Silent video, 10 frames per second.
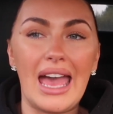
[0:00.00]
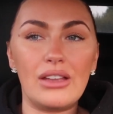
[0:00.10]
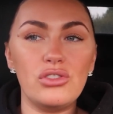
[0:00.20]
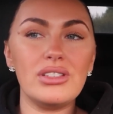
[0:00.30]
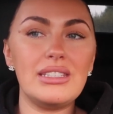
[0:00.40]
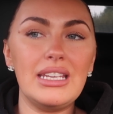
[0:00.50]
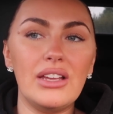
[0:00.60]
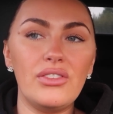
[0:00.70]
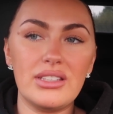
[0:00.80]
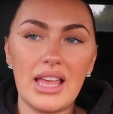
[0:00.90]
and just
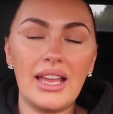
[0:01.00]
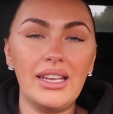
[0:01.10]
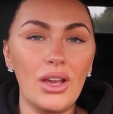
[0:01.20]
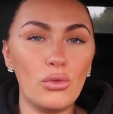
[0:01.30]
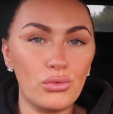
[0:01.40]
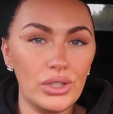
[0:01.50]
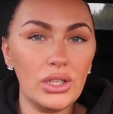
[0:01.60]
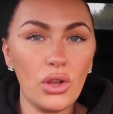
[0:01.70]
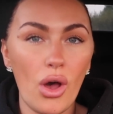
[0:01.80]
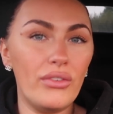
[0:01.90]
see if there's any
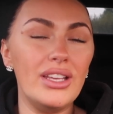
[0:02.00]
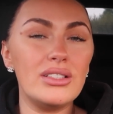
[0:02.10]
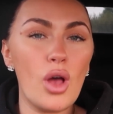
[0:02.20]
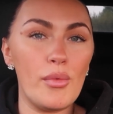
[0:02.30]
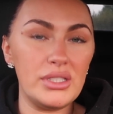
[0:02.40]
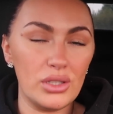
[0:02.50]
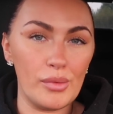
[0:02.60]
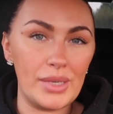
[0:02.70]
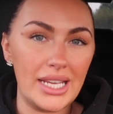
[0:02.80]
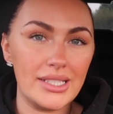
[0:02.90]
real obvious common
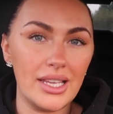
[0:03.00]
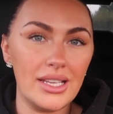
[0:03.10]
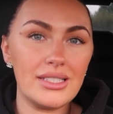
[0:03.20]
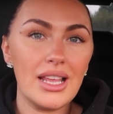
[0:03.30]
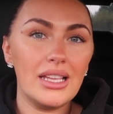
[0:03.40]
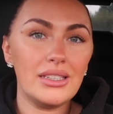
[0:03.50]
denominators